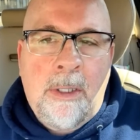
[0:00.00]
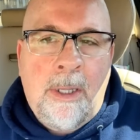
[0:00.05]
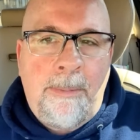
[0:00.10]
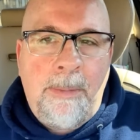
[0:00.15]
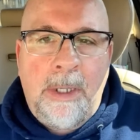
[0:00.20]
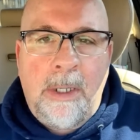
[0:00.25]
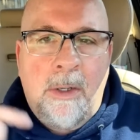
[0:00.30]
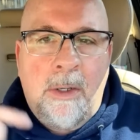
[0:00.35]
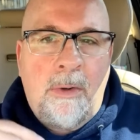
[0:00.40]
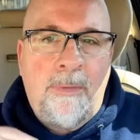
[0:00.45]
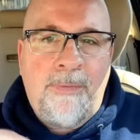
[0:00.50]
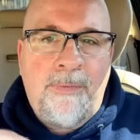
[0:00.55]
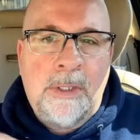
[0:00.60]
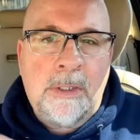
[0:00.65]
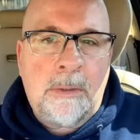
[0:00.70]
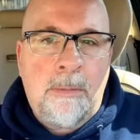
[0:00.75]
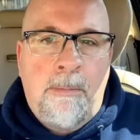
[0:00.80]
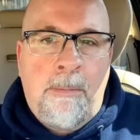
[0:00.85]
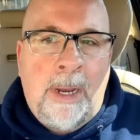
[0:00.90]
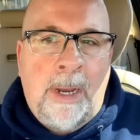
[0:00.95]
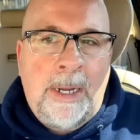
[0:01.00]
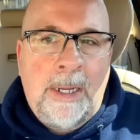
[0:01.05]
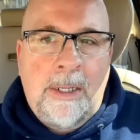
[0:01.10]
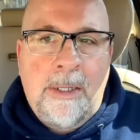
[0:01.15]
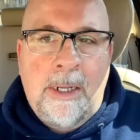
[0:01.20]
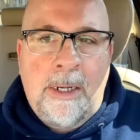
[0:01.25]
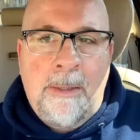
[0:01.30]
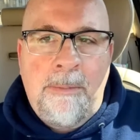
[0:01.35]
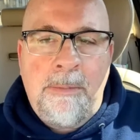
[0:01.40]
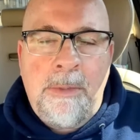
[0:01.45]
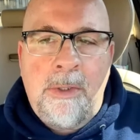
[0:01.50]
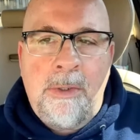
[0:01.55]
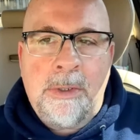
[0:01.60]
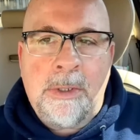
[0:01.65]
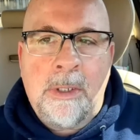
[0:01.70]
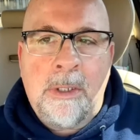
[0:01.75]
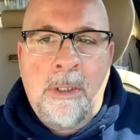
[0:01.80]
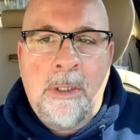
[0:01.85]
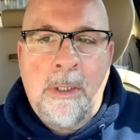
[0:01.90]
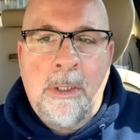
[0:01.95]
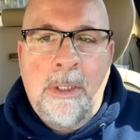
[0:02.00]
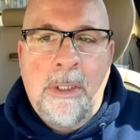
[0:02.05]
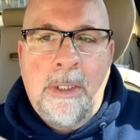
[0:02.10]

Let me know if this mic that I'm using,